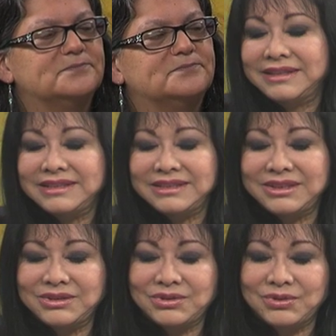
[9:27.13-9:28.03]
And this is
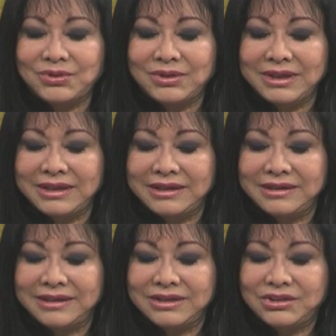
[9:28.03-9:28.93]
the
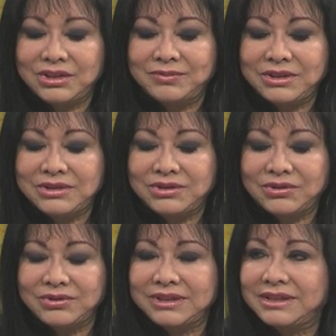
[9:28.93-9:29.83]
story that should be
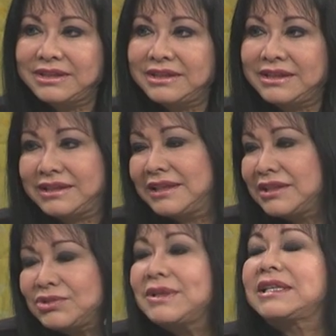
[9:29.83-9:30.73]
told in the
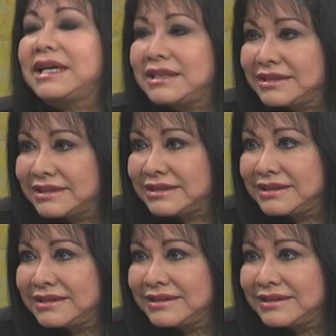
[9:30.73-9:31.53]
history classes.